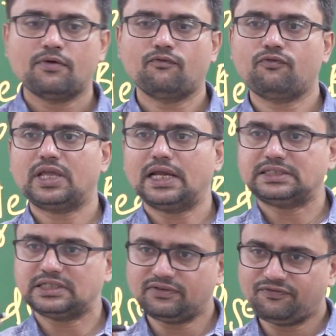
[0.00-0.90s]
We get
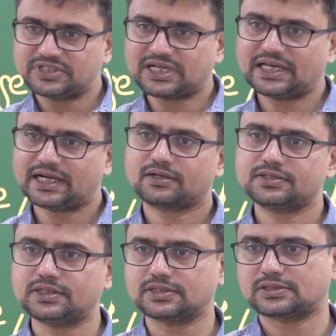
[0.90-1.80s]
certain physical
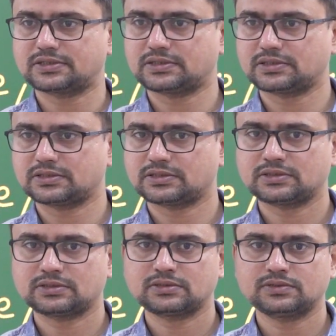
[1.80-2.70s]
characteristics.
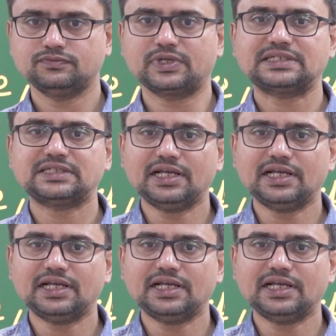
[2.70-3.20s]
They are